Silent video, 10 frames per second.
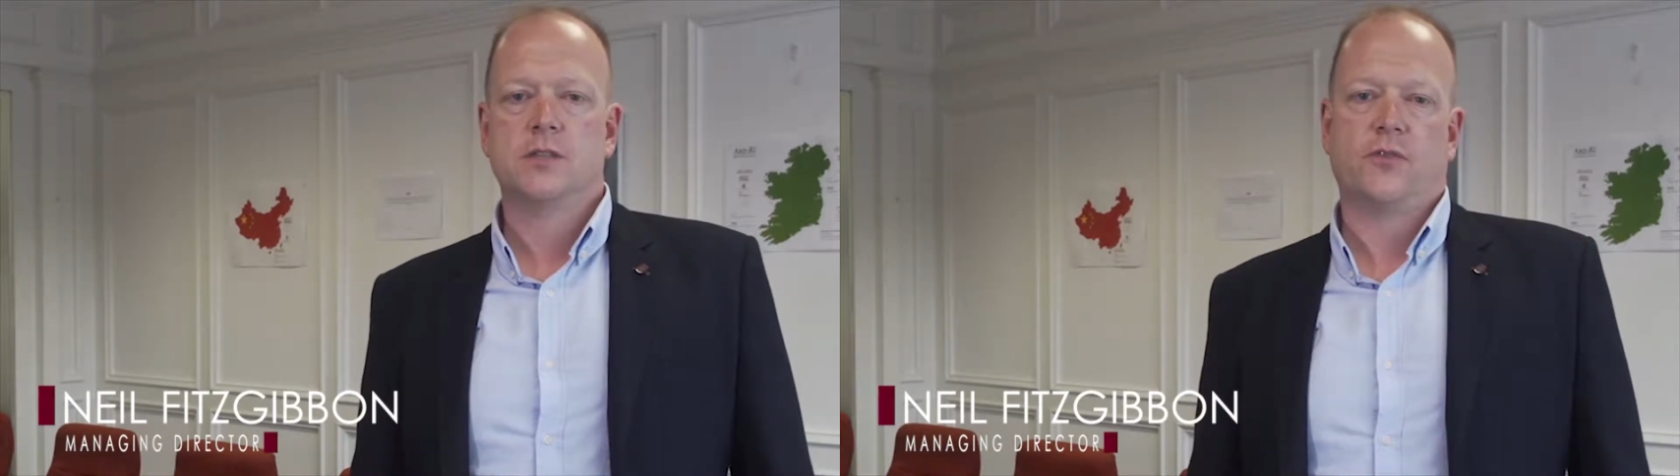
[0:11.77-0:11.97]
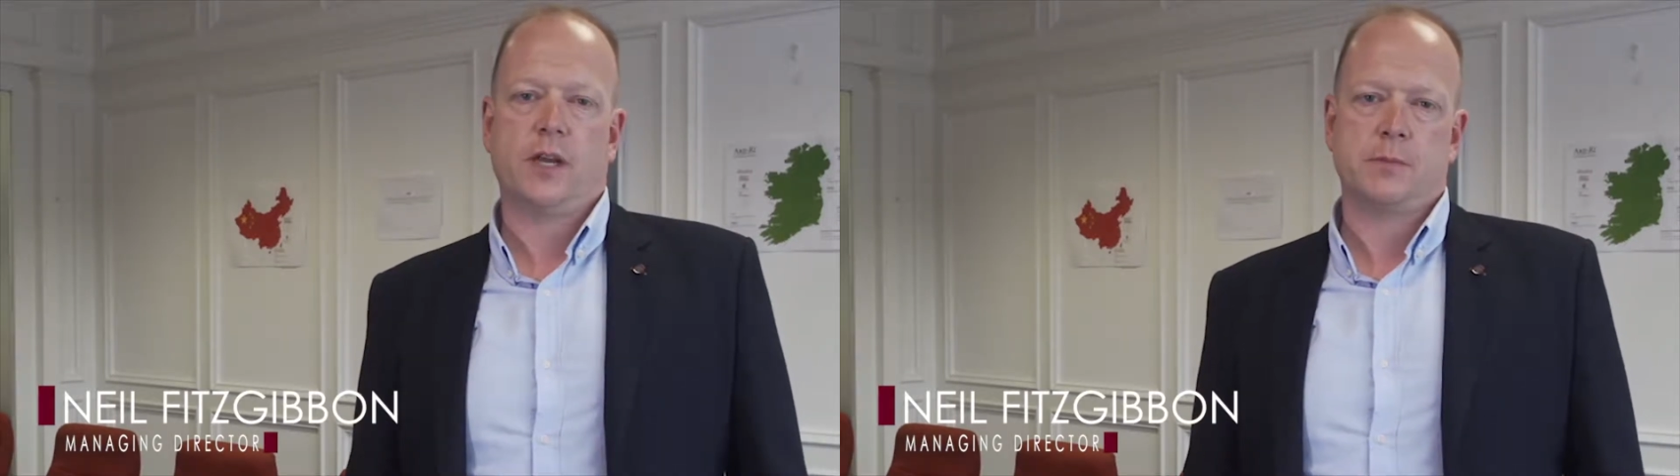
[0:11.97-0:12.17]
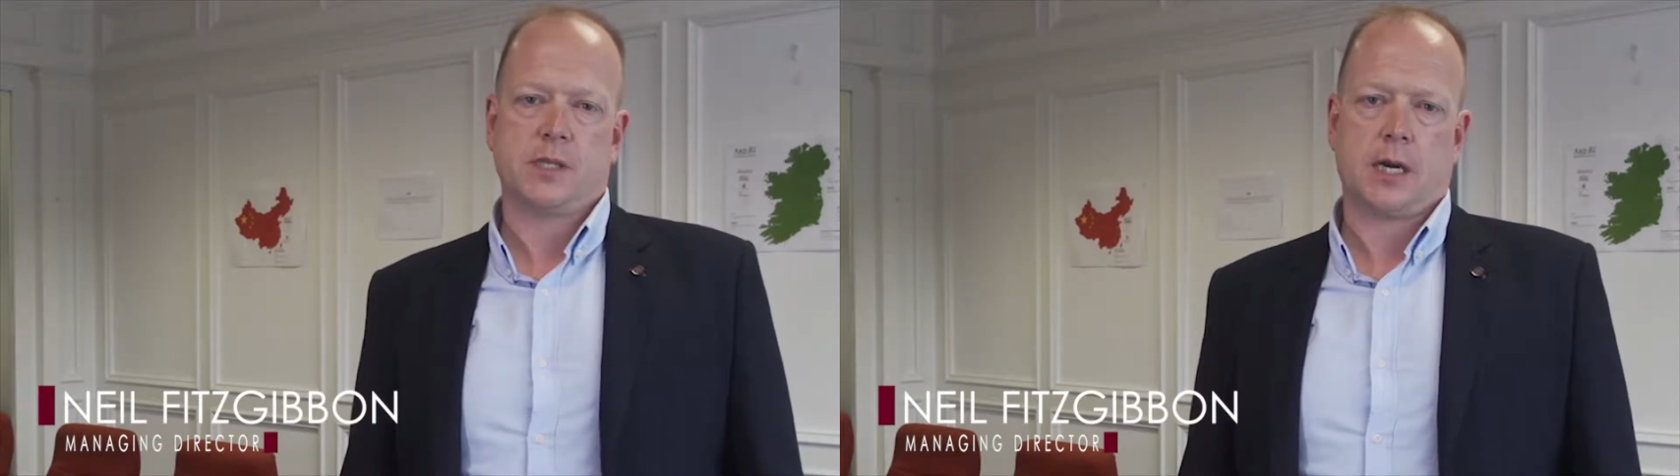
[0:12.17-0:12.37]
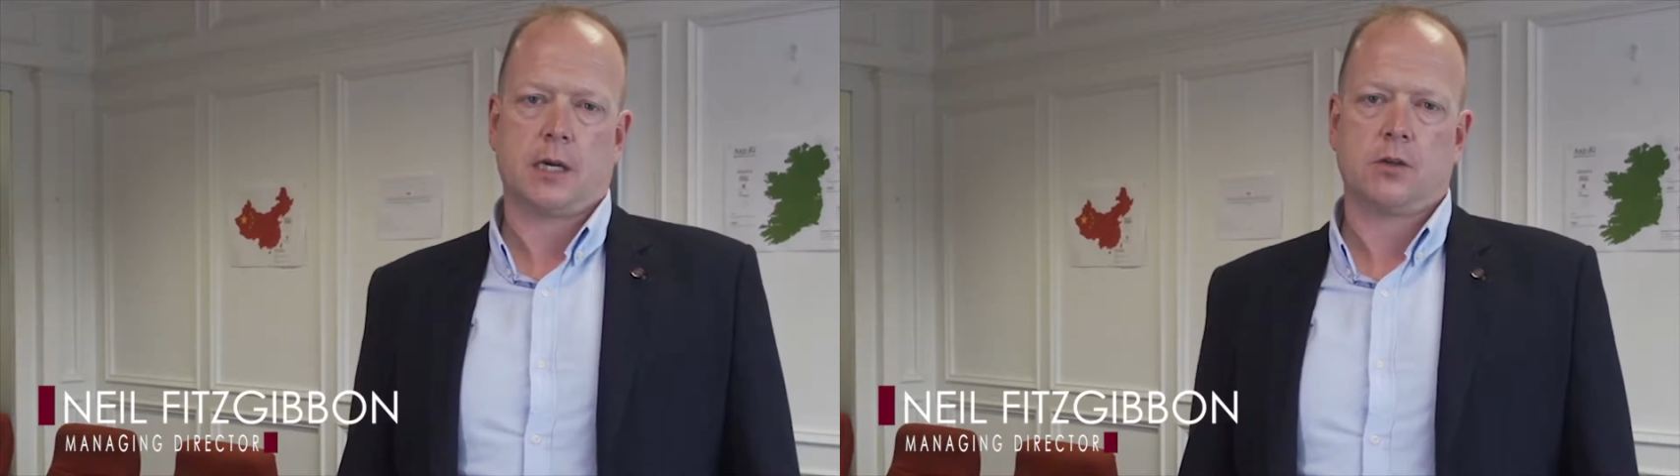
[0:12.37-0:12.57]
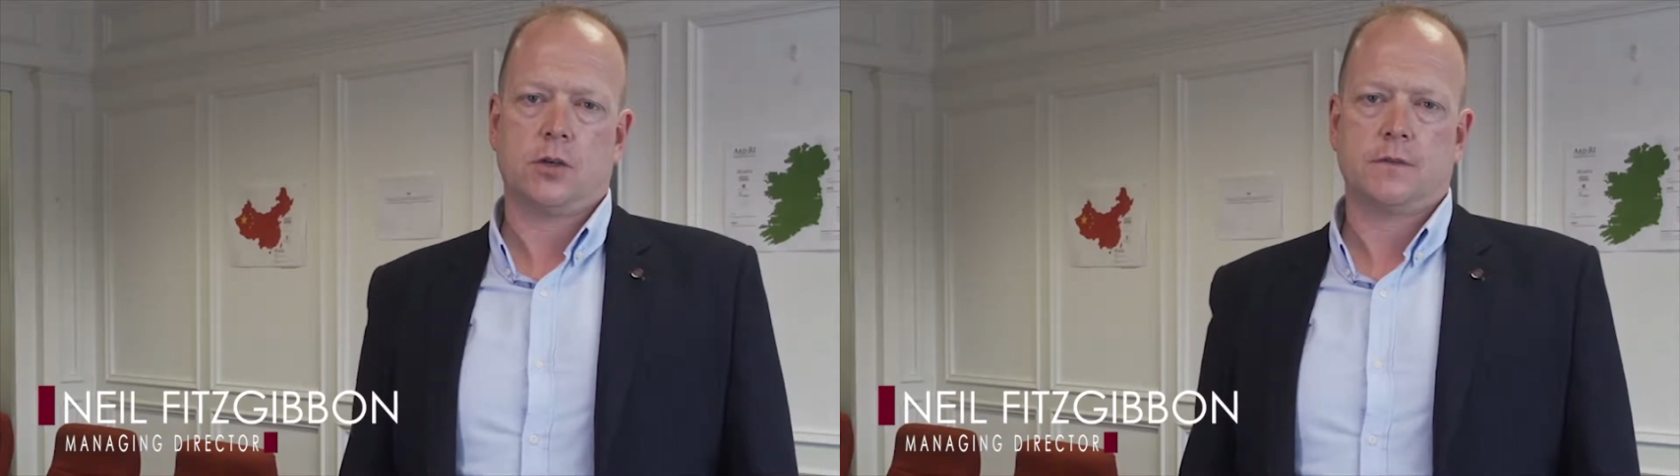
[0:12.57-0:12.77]
frames and
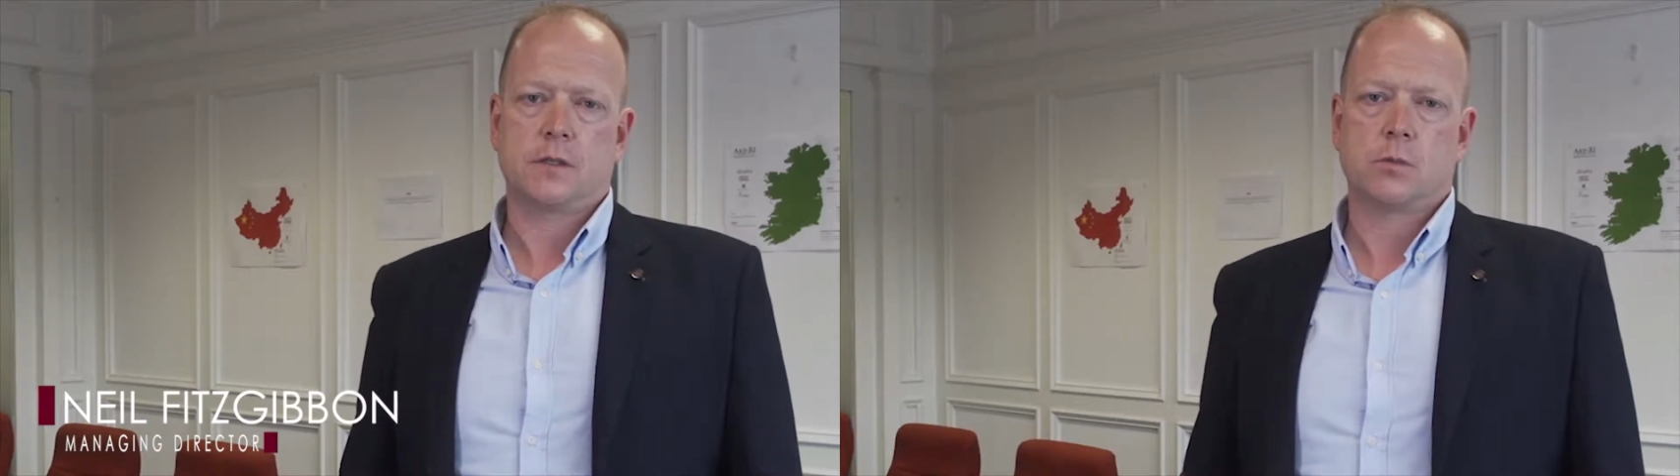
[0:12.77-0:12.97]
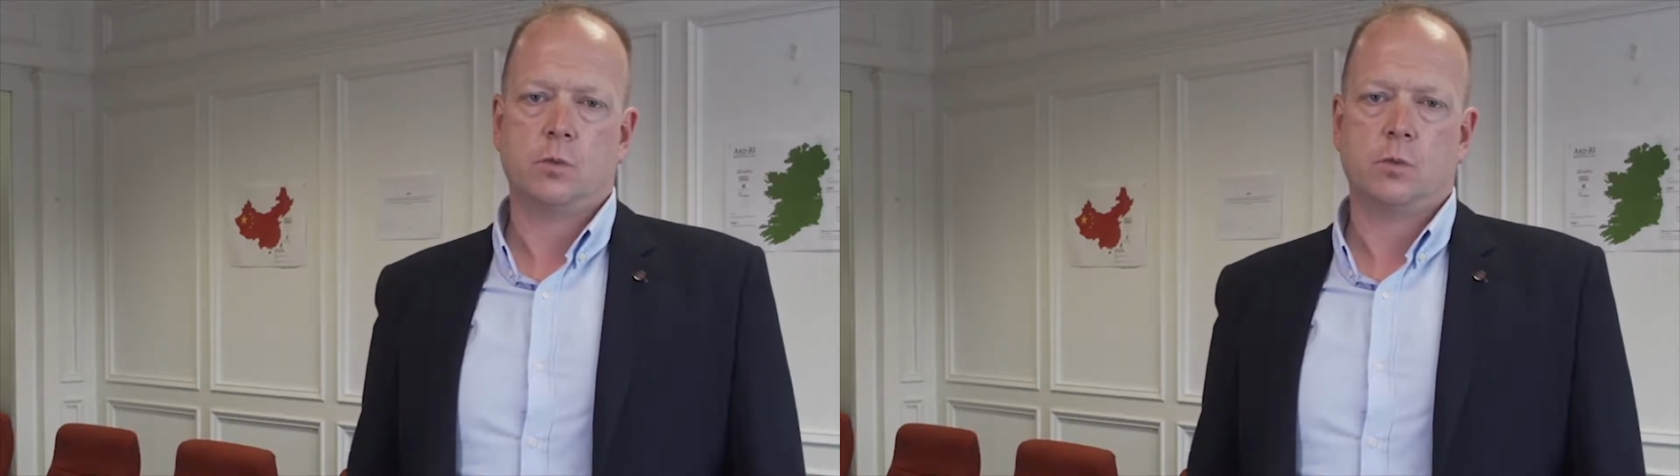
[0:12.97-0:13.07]
architraves.